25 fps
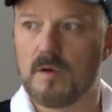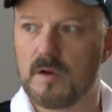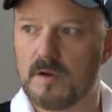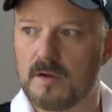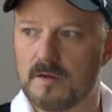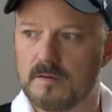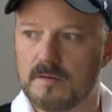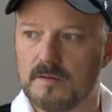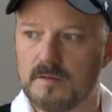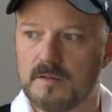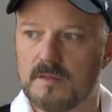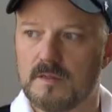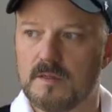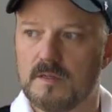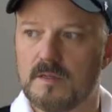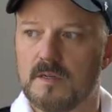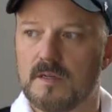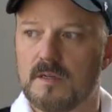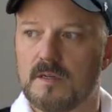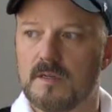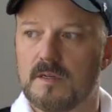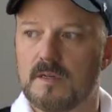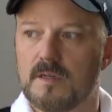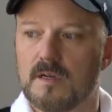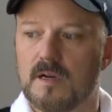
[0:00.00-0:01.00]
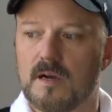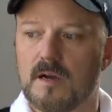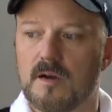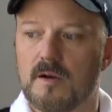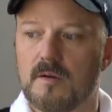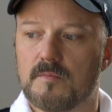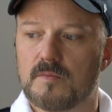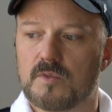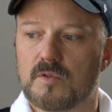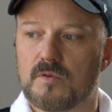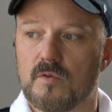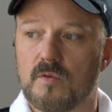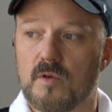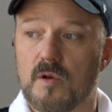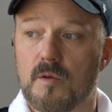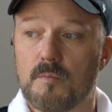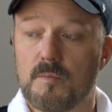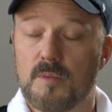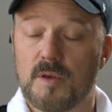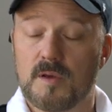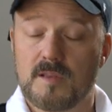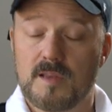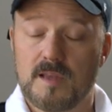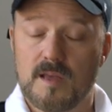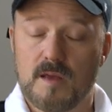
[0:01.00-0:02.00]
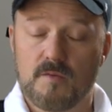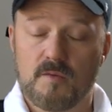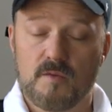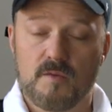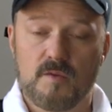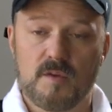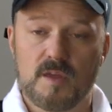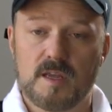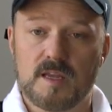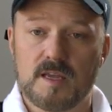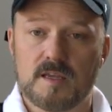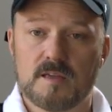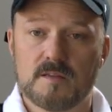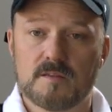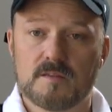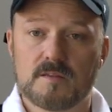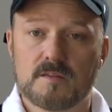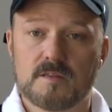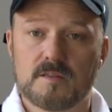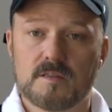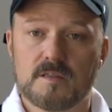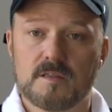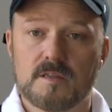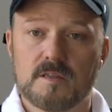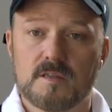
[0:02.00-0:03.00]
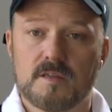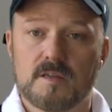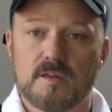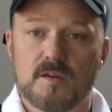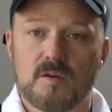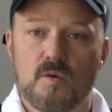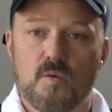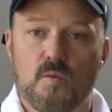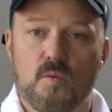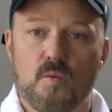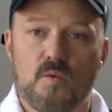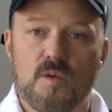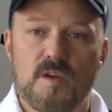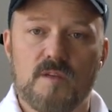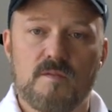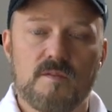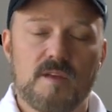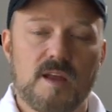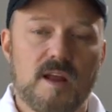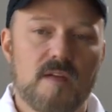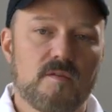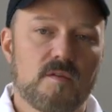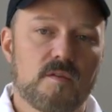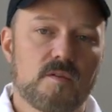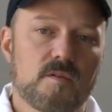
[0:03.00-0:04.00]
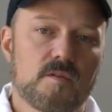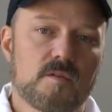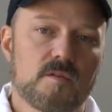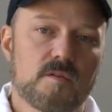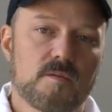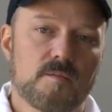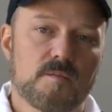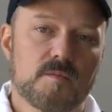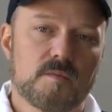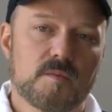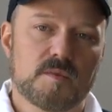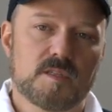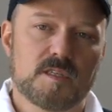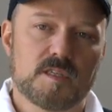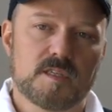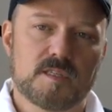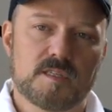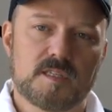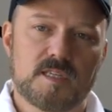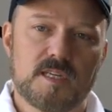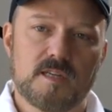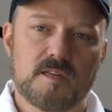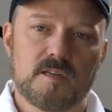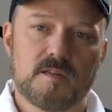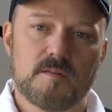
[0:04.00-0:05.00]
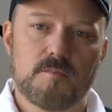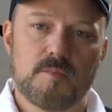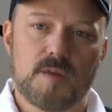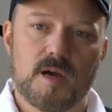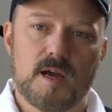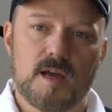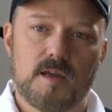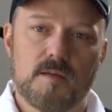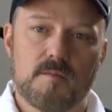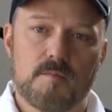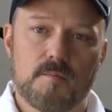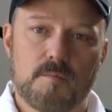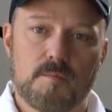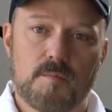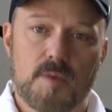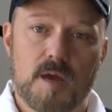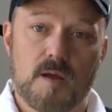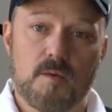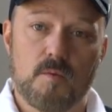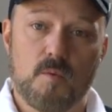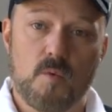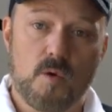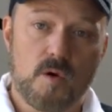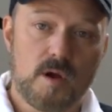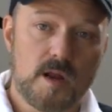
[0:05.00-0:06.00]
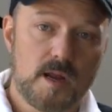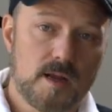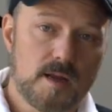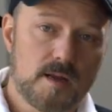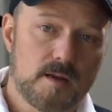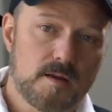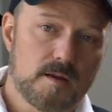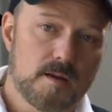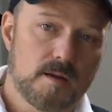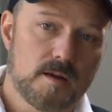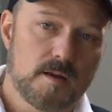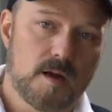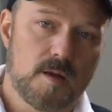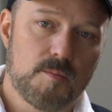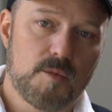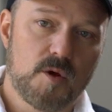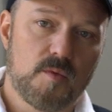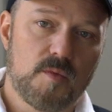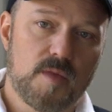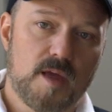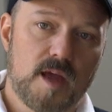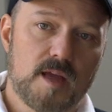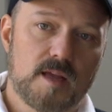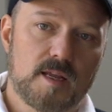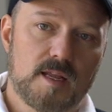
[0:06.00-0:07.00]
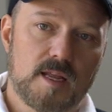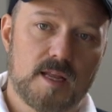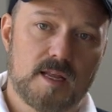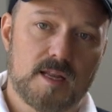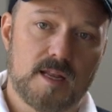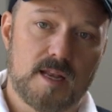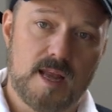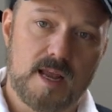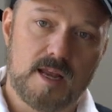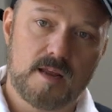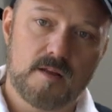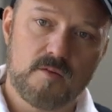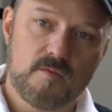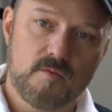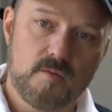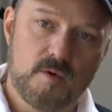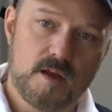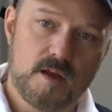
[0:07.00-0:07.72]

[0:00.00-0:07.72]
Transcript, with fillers: want to um, screw it up. But the other thing is, we've never succeeded by by worrying about that in a negative